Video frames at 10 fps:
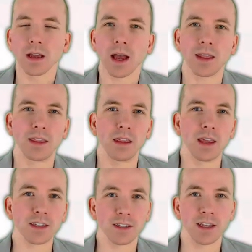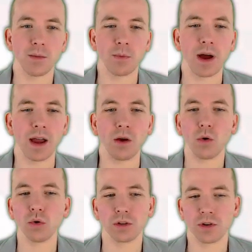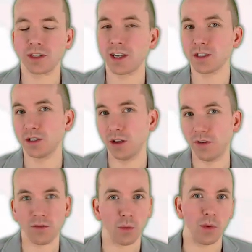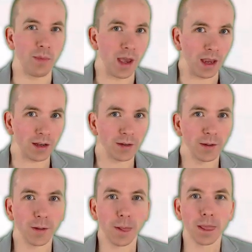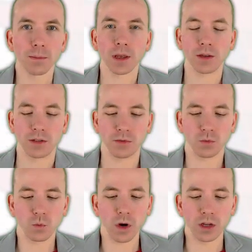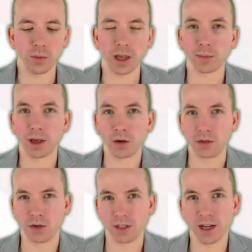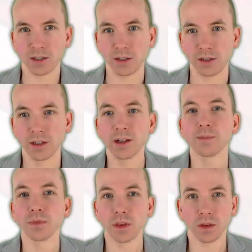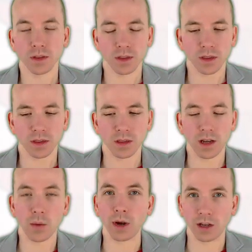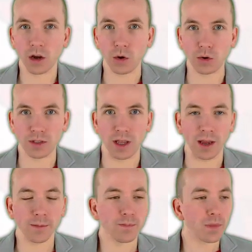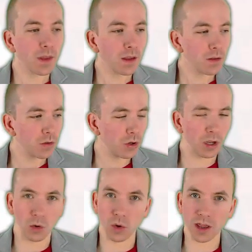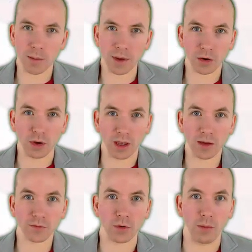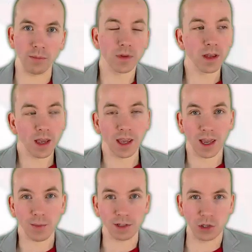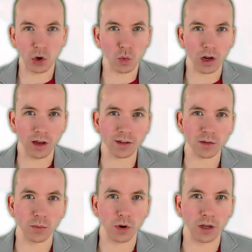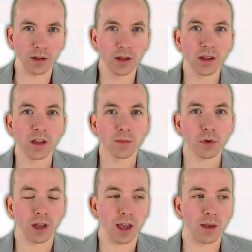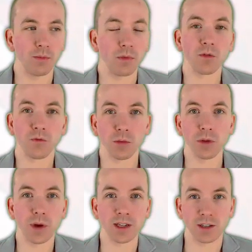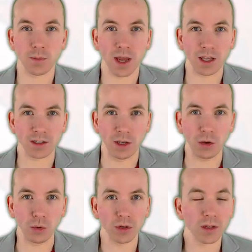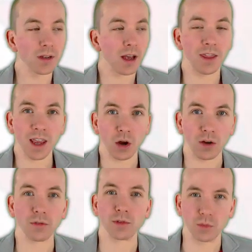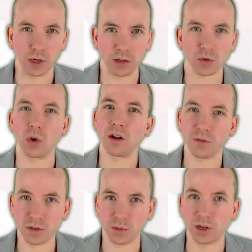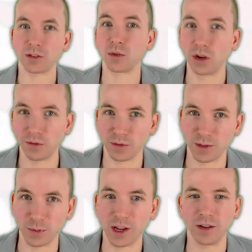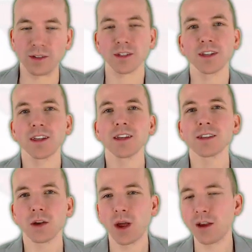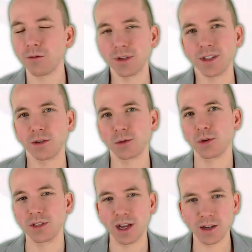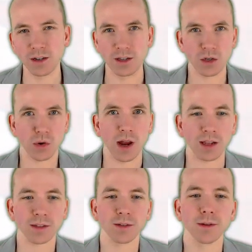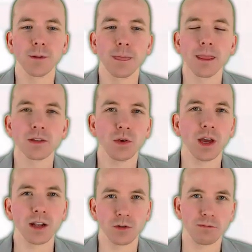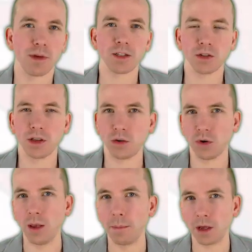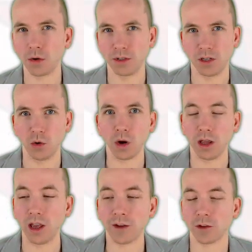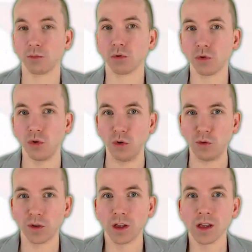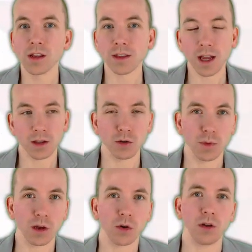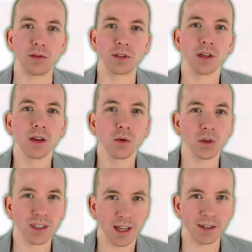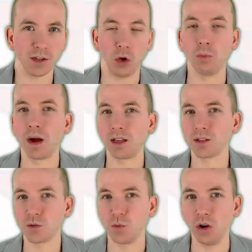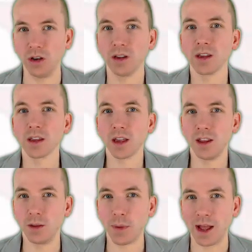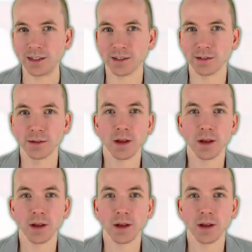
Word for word: And that's determined by all the transactions that have ever been made. Because when you make a Bitcoin transaction, the network knows that looking at where that Bitcoin came from, it came into your wallet at some point, but it came from the person that paid it to you, and they got it from someone else who got it from someone else who got it from someone else. So every single transaction is tracked. So you can't just magically create Bitcoins in your wallet. You have to prove that those Bitcoins were sent to you by someone in the past.